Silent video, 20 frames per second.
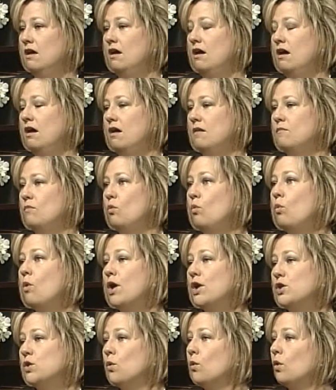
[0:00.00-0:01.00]

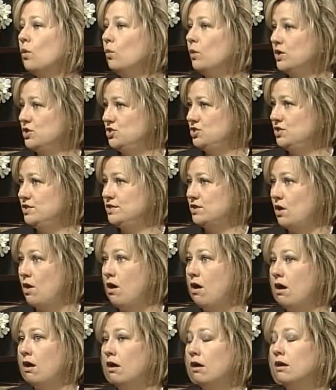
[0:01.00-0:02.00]
what your wishes
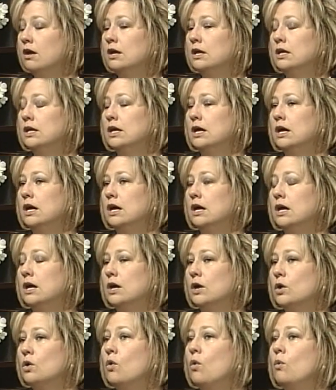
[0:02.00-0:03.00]
are
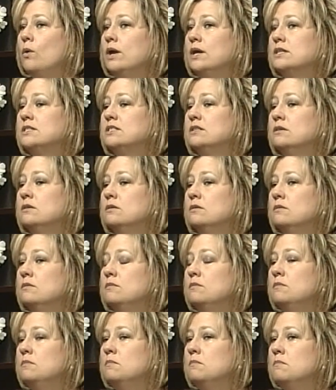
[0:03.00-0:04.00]
going to
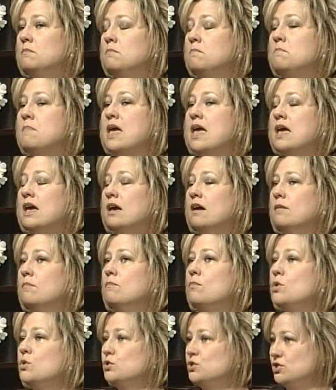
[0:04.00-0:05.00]
make
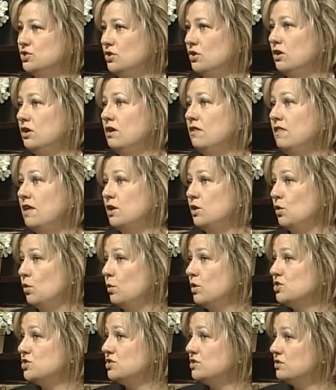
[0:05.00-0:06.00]
most certain that your
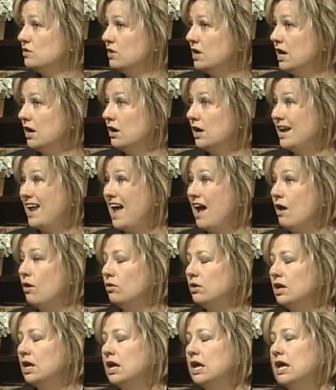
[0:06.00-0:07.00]
wishes are carried
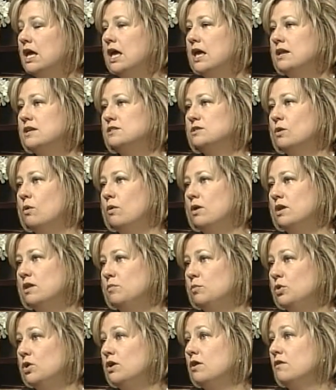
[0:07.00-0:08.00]
out, and it's going
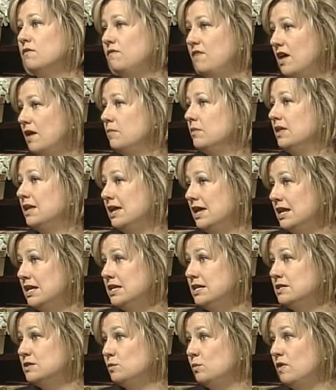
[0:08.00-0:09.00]
to put your family at
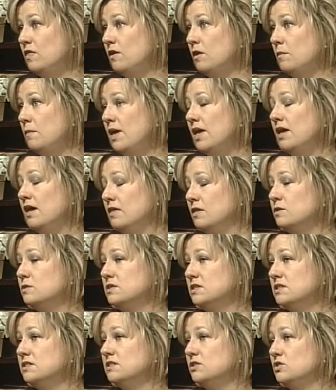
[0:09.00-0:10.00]
ease when they're making
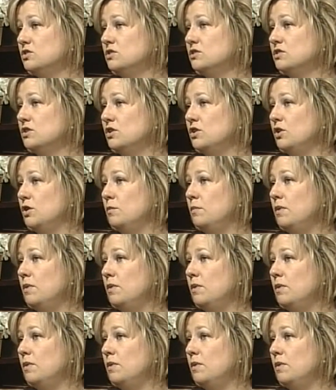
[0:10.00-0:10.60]
those decisions on your